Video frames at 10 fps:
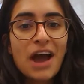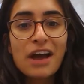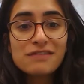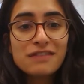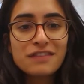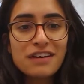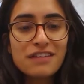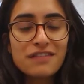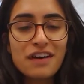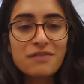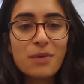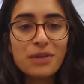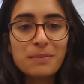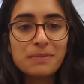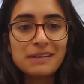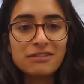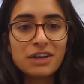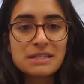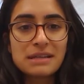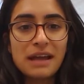overview of what the print
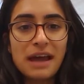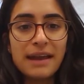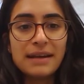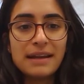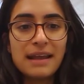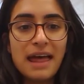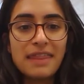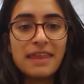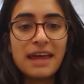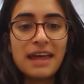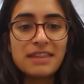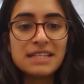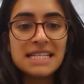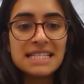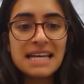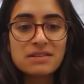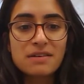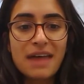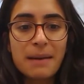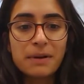was and the details
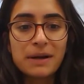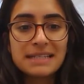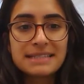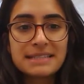of that print.